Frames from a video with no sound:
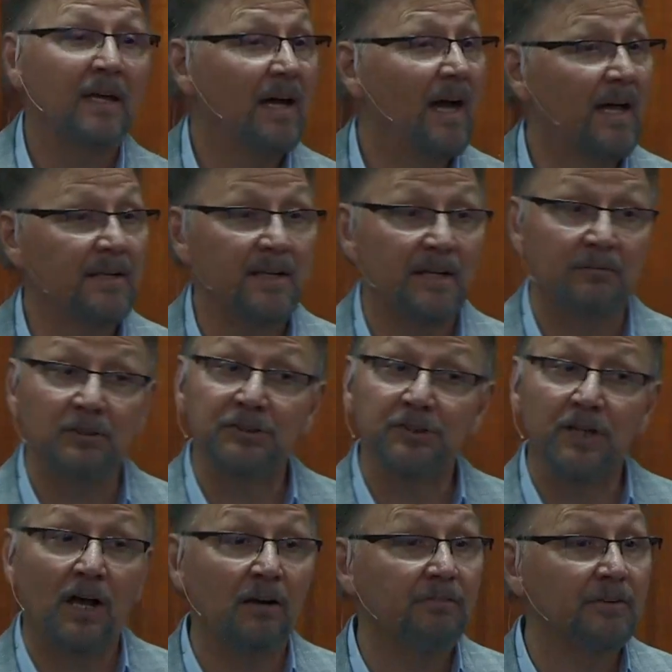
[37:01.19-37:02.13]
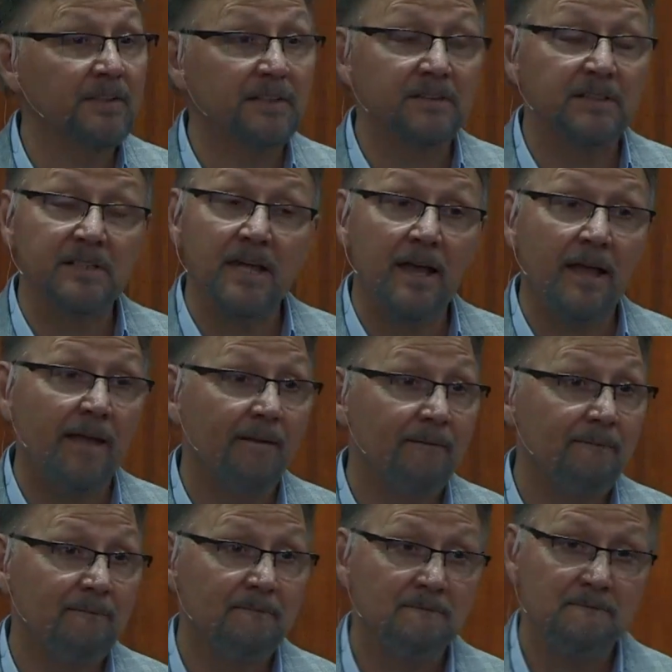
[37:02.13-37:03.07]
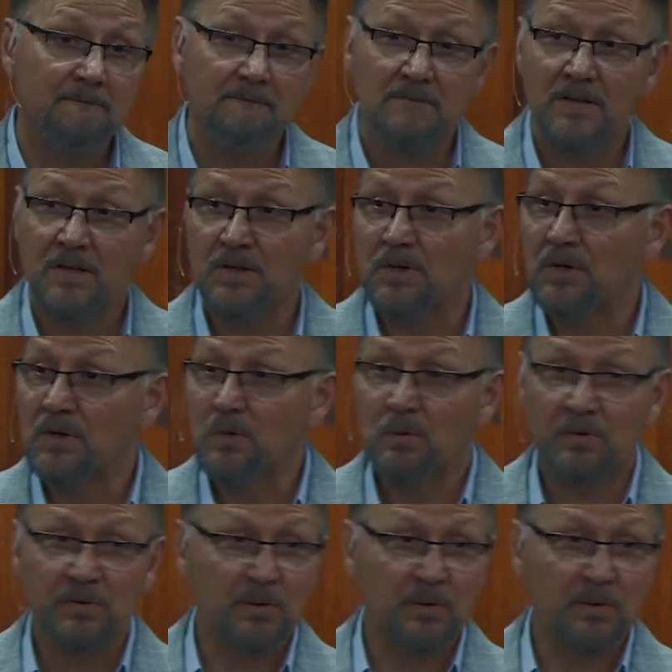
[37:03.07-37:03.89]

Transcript: I never shall forget the day when